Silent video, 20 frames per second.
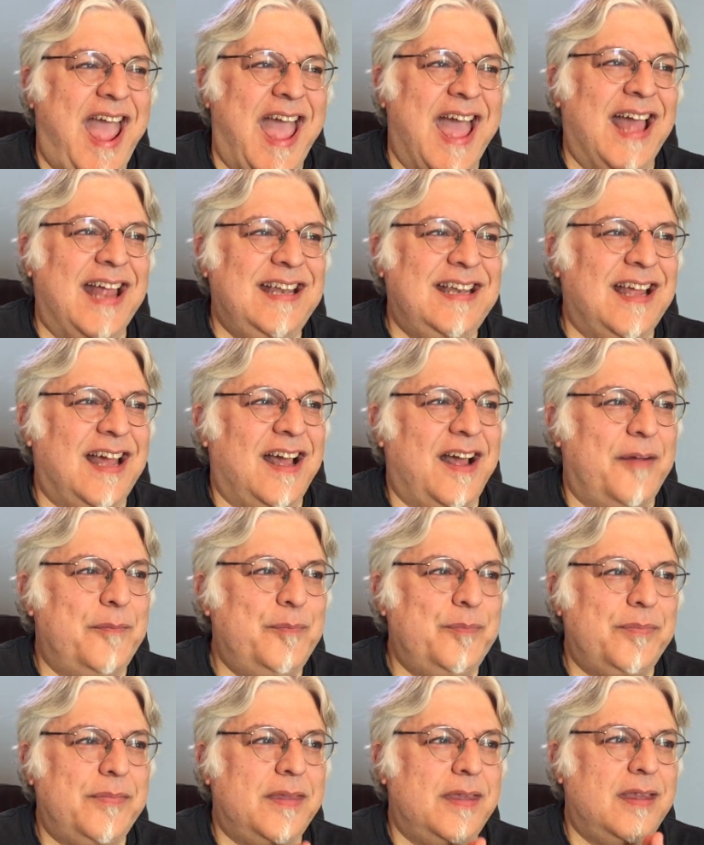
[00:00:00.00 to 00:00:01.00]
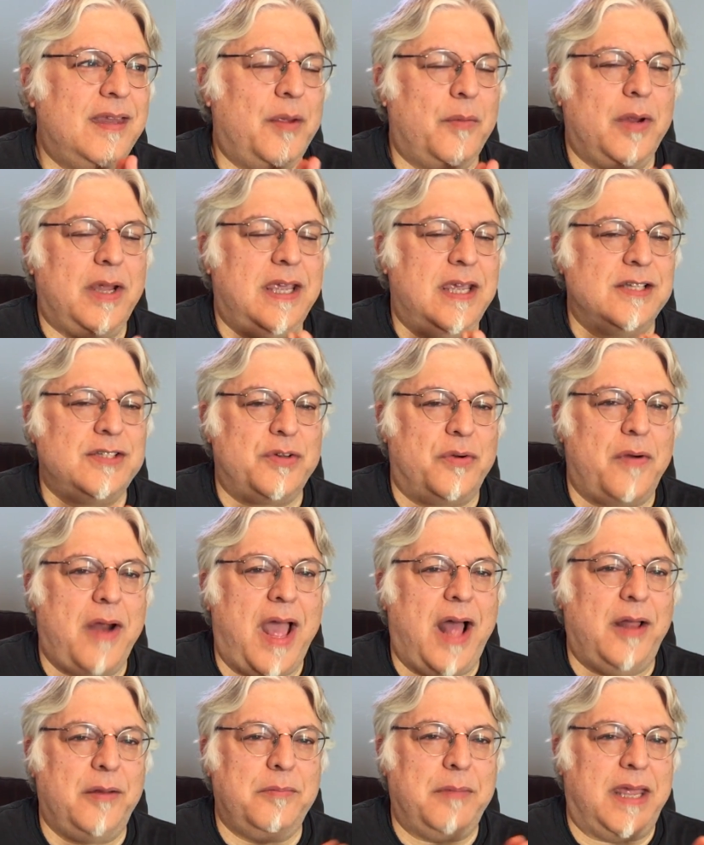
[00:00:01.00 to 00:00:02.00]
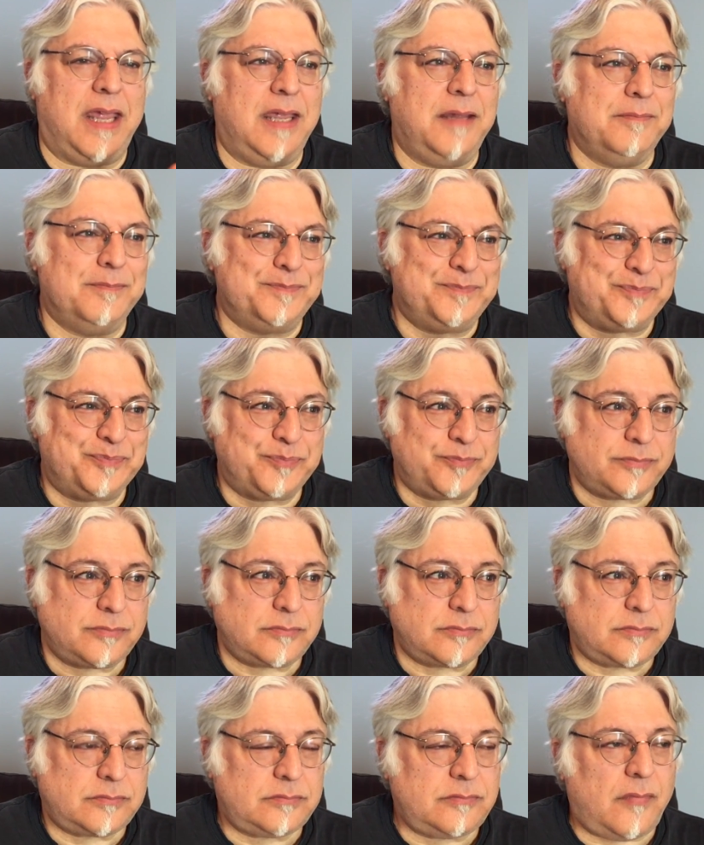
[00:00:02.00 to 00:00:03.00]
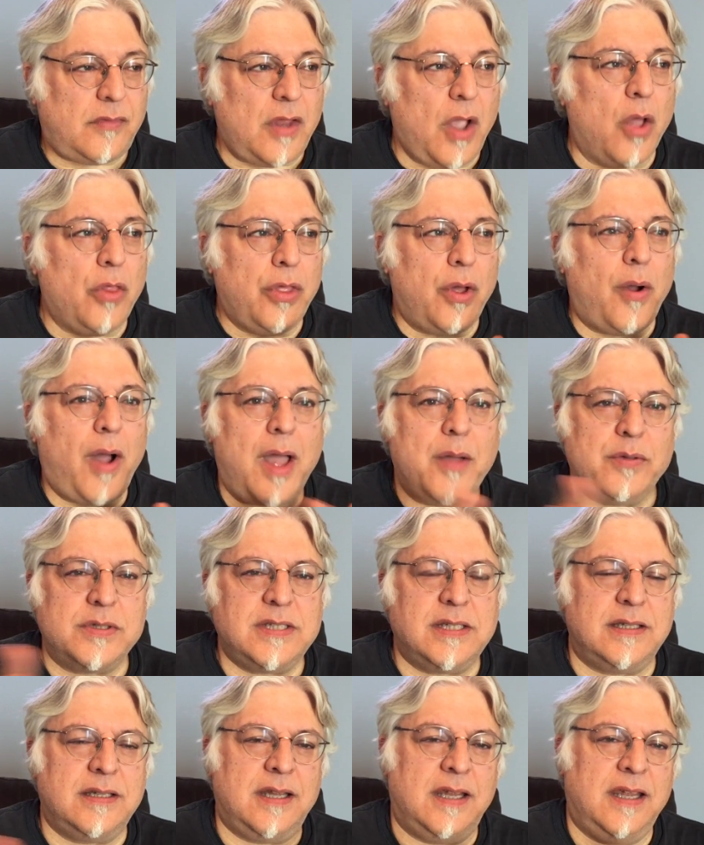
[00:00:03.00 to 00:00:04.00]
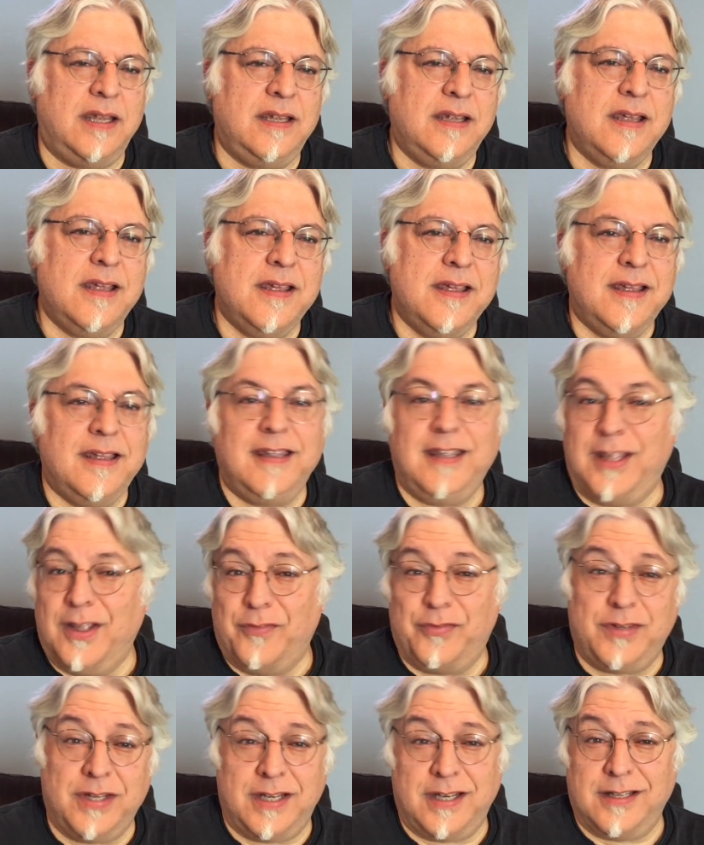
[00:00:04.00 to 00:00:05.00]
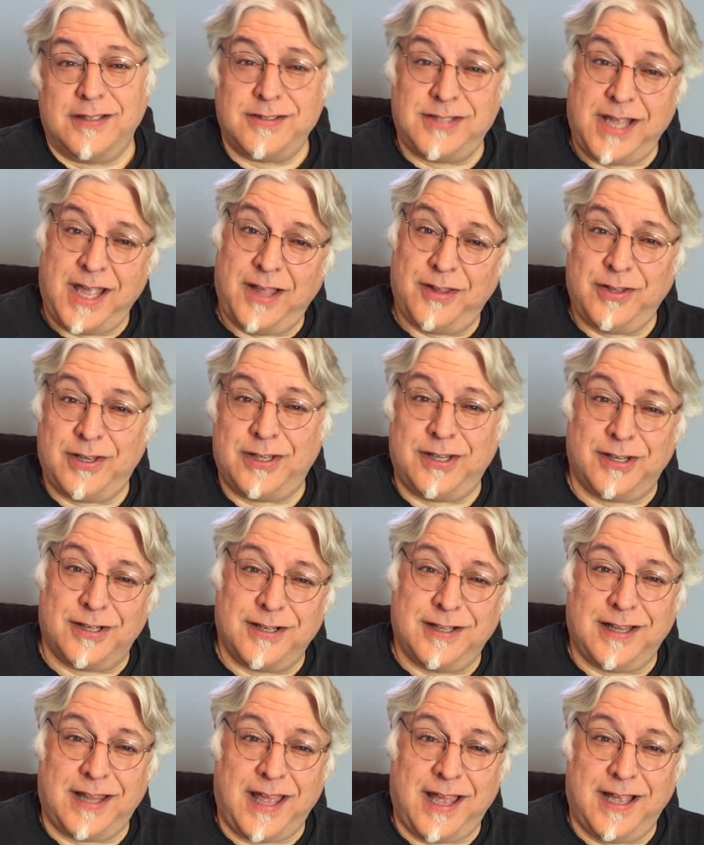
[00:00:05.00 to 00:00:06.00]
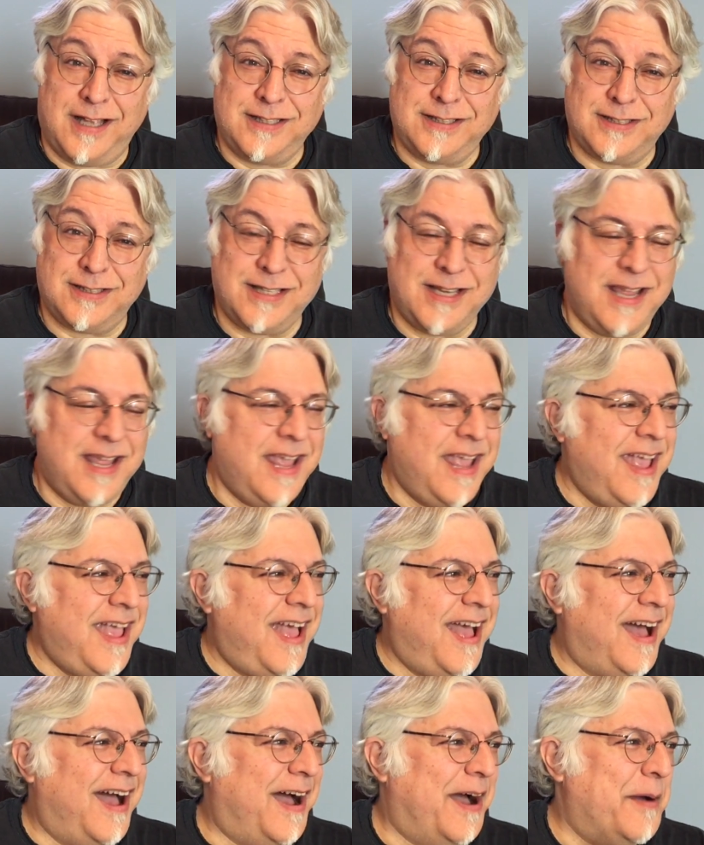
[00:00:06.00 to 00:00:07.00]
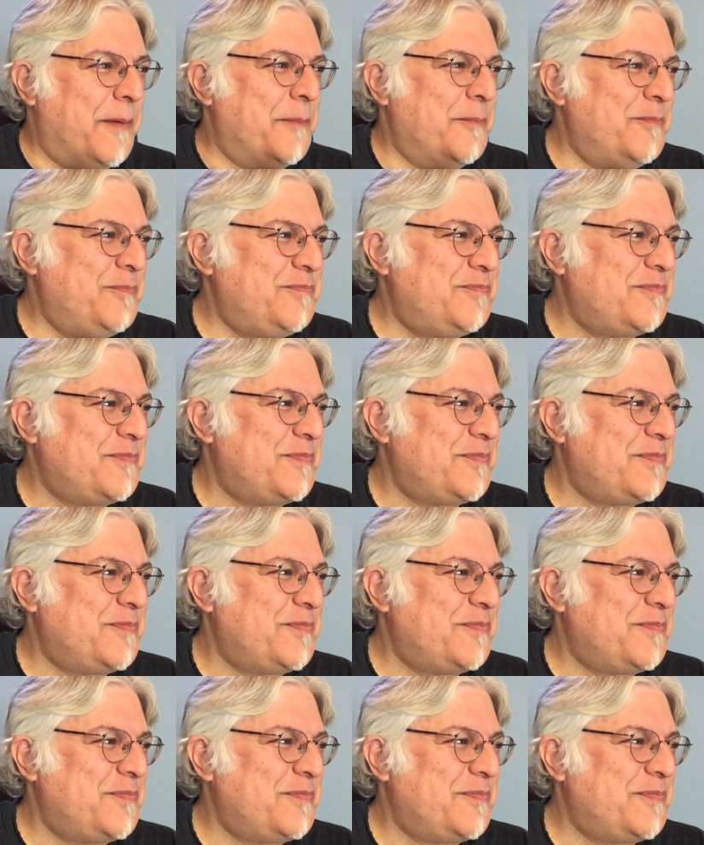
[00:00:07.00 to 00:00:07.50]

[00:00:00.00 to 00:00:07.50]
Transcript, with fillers: and um, there were kids around me. Although I was in the gifted and talented class, um,